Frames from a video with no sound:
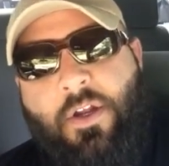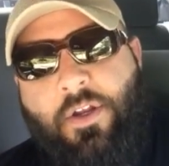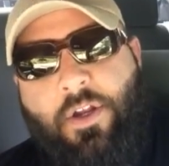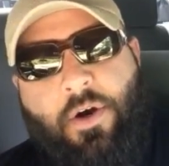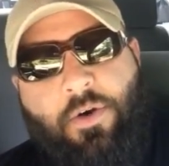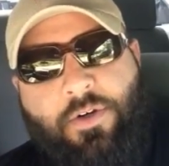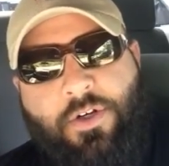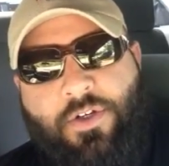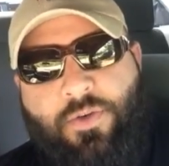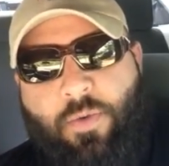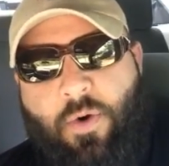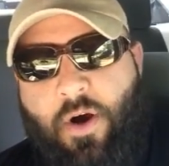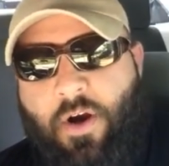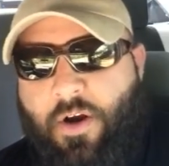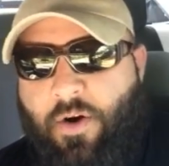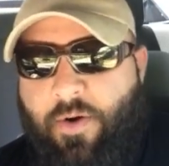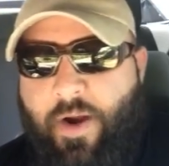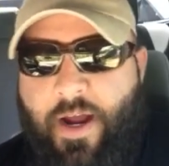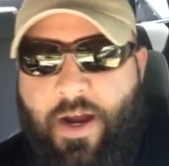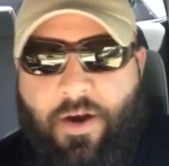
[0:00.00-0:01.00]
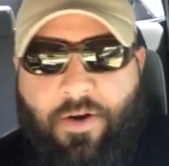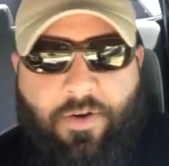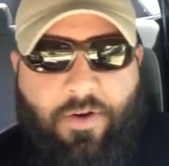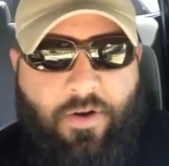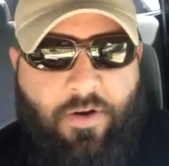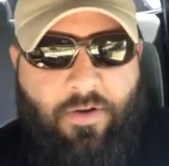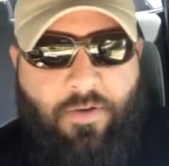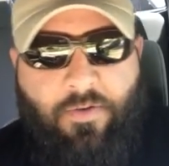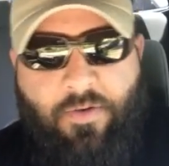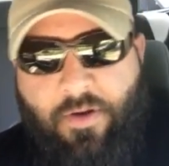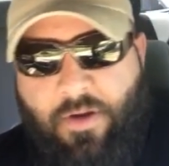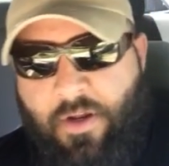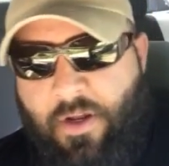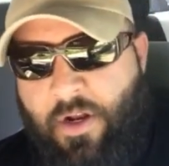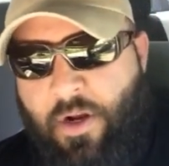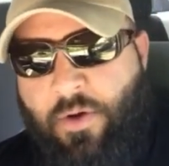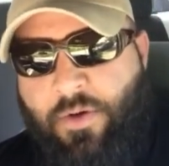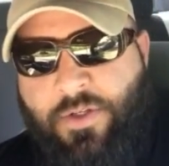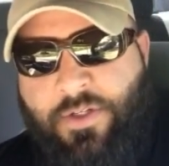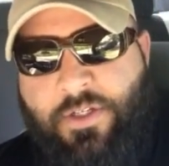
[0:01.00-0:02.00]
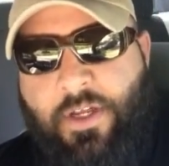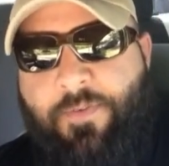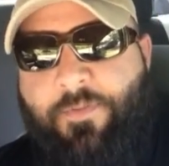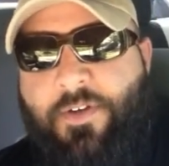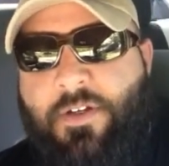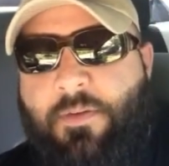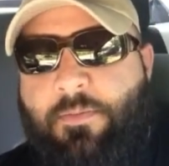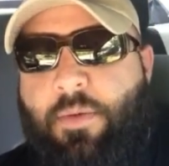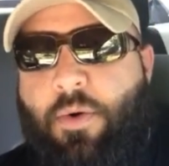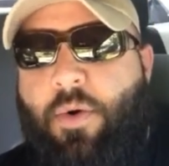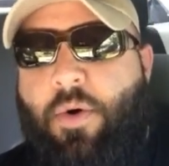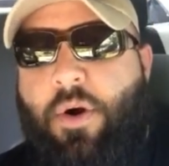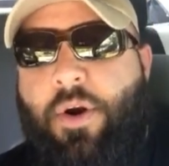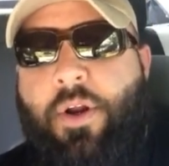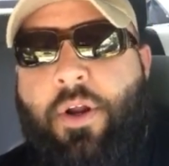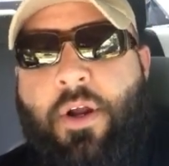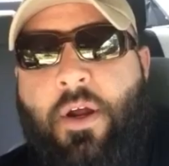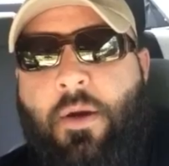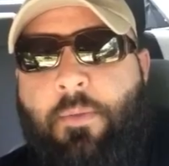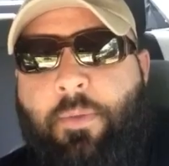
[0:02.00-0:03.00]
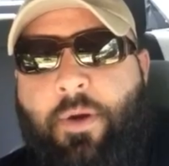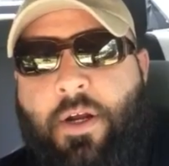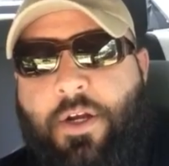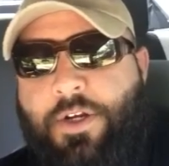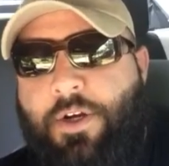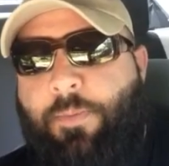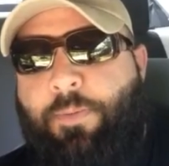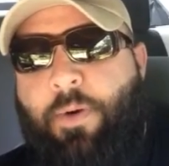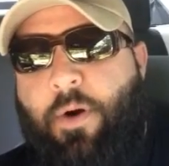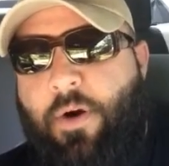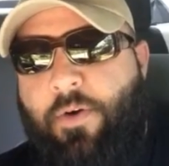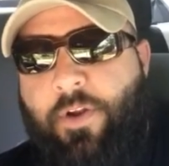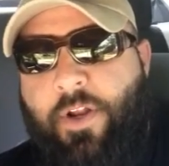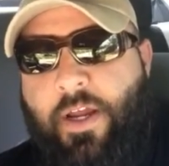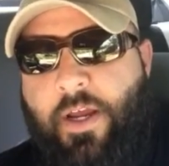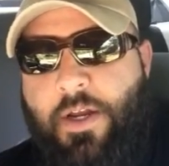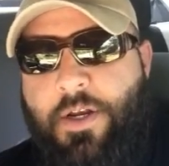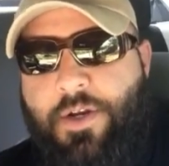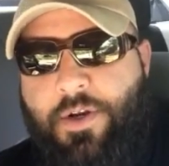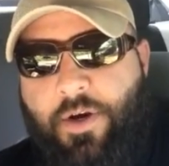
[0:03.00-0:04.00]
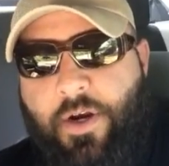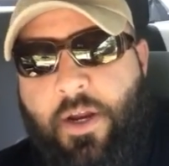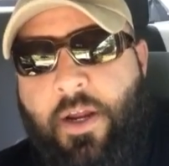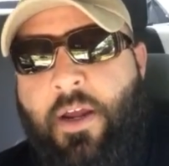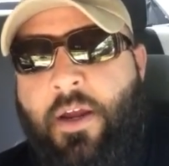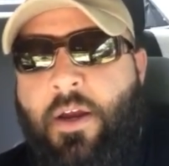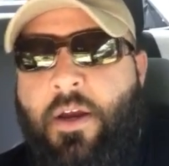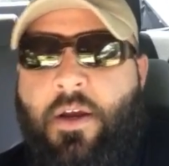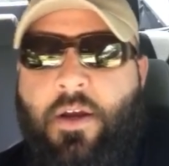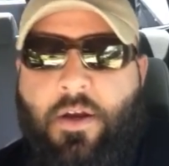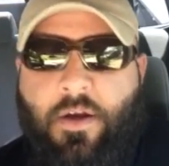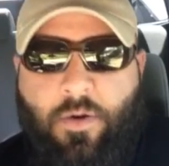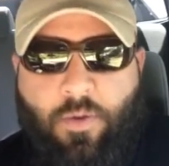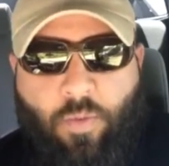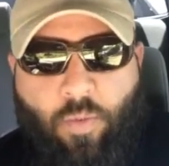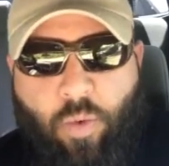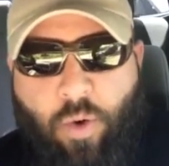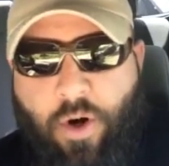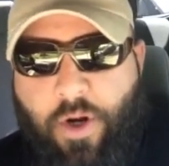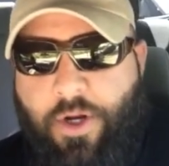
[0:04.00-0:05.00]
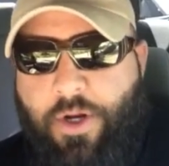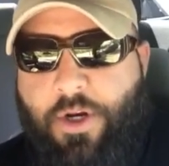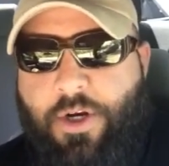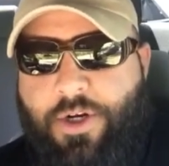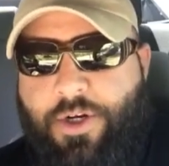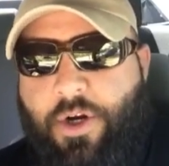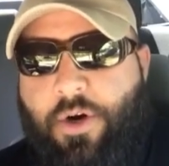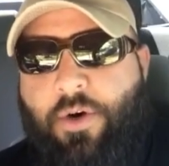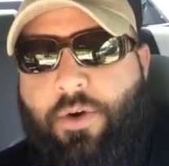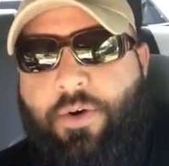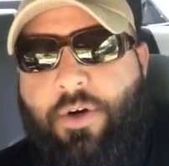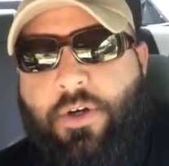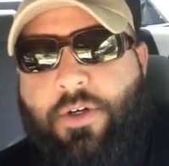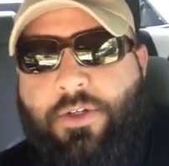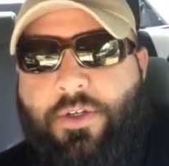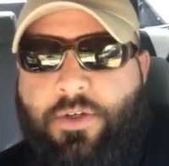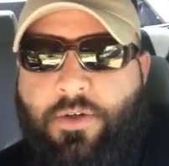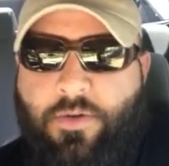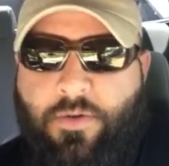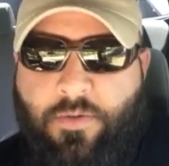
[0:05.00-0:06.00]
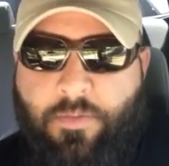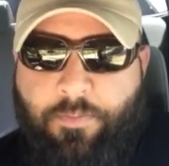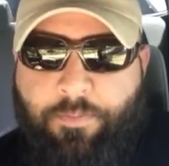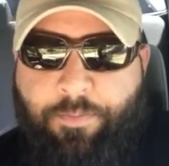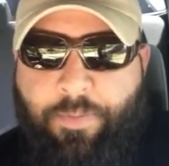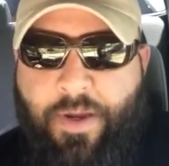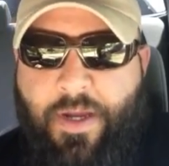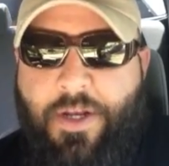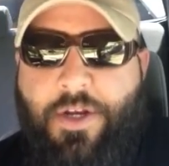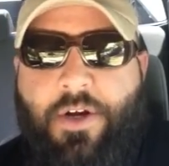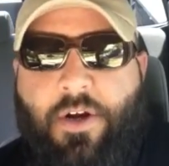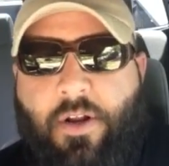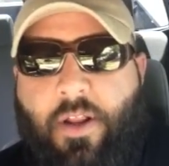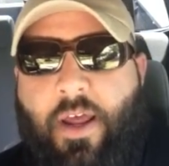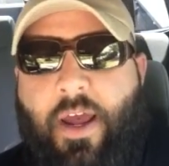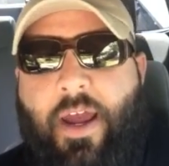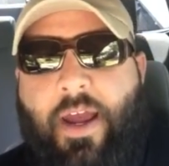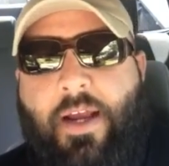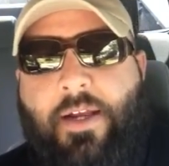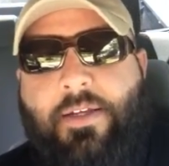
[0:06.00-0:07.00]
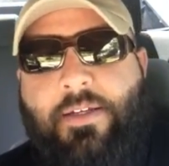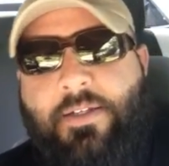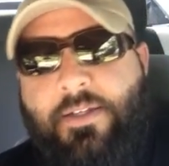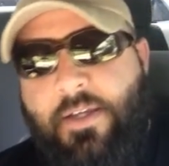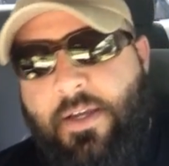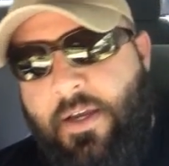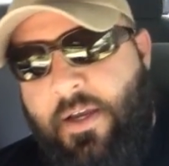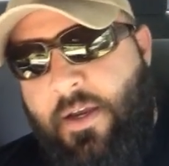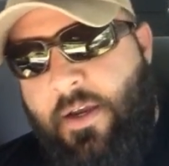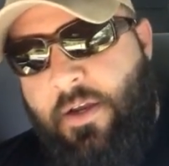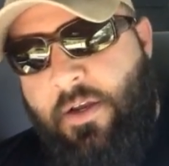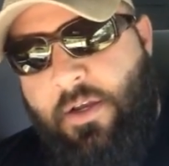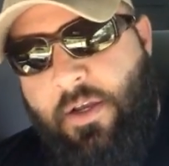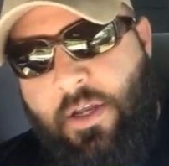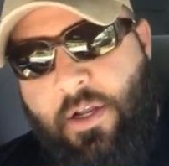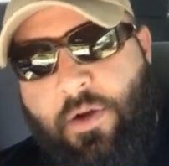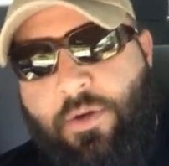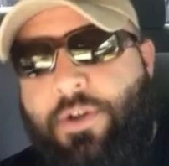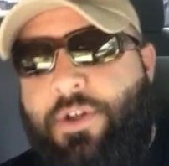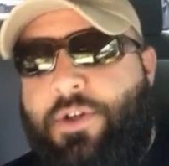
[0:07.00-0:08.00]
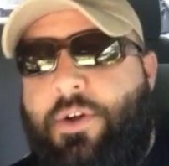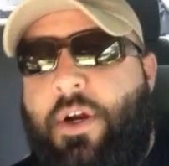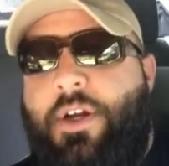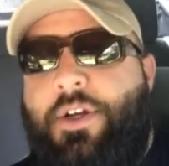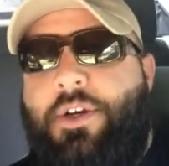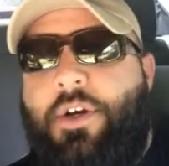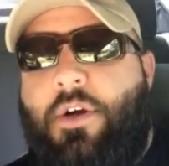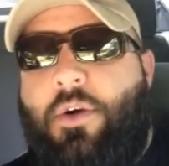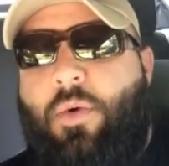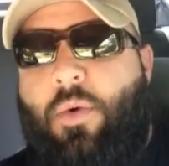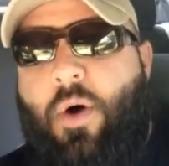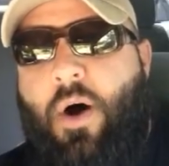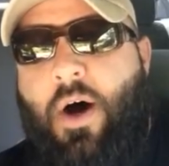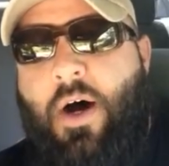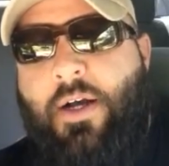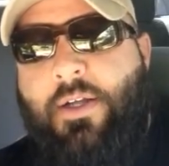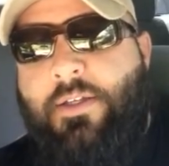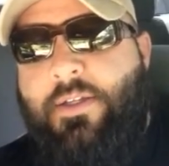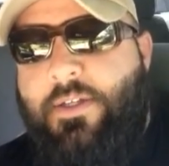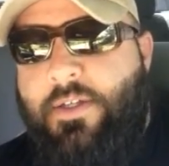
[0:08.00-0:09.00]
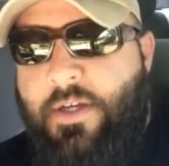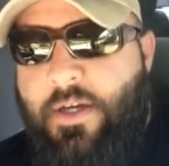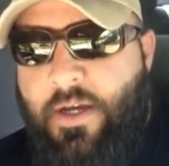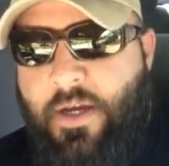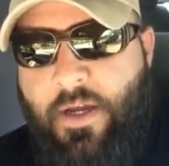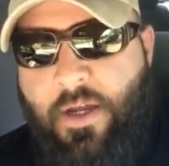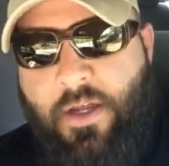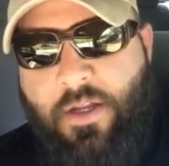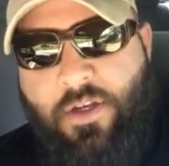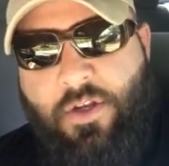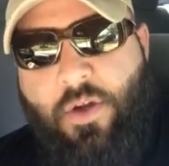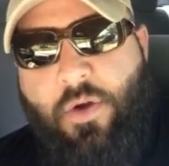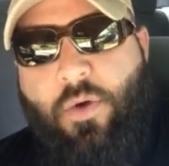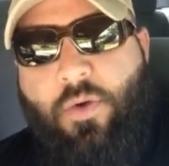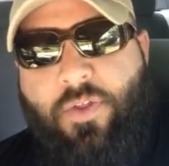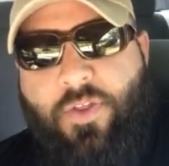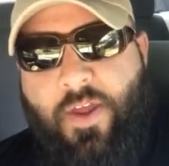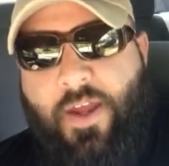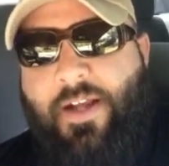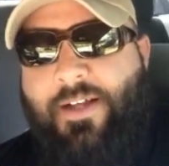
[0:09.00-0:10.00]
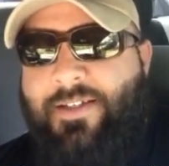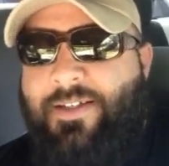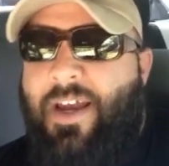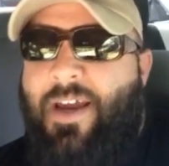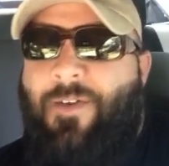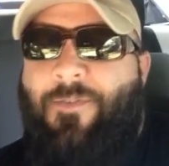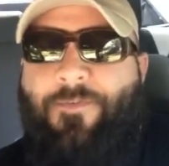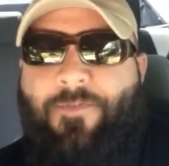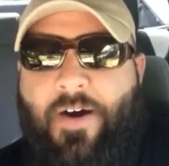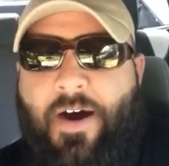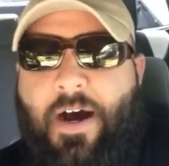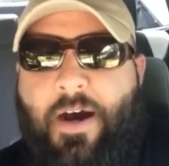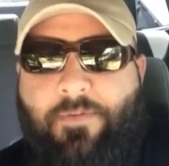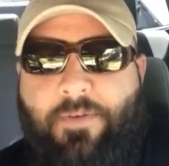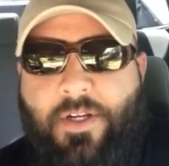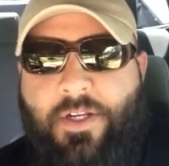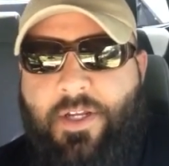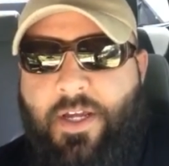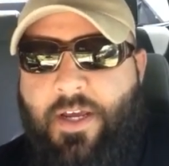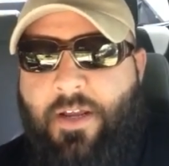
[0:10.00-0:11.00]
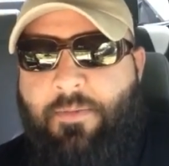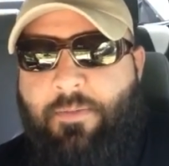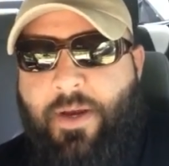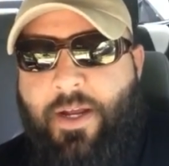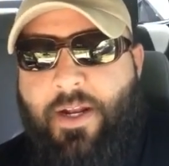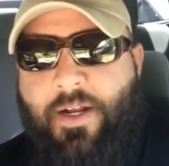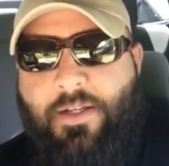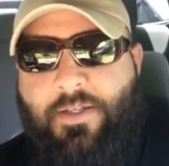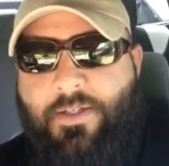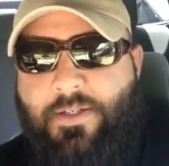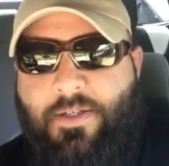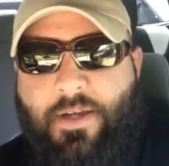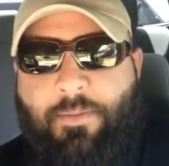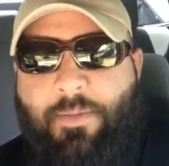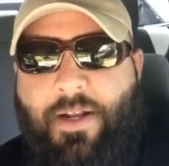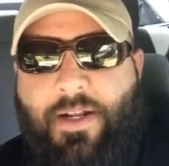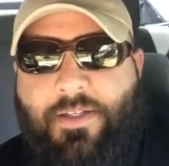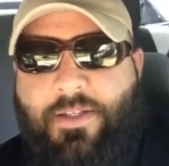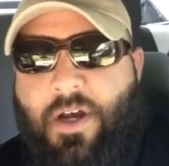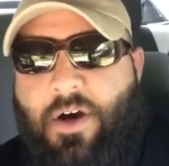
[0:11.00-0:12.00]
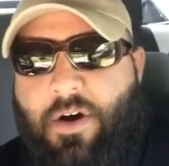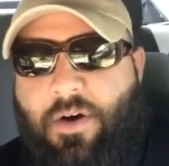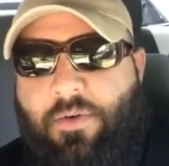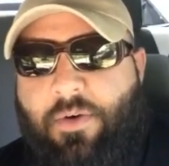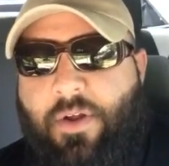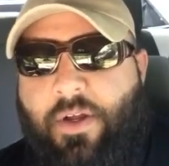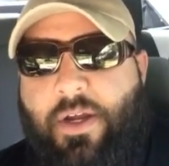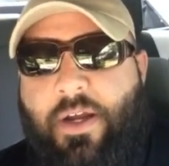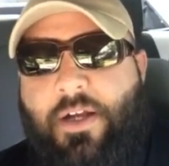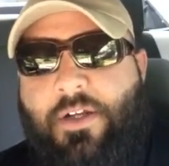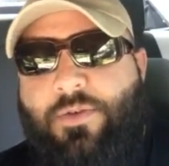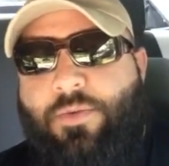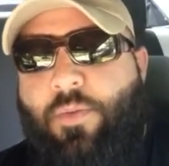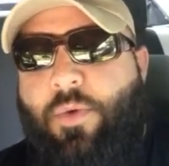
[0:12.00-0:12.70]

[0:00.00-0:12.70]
Don't just walk around, you know, stiff as a board because you're prone to injury, work your shoulders, bend your legs, you know, stretch your quads, do things. Take five to 10 minutes. I mean, it's all it really is.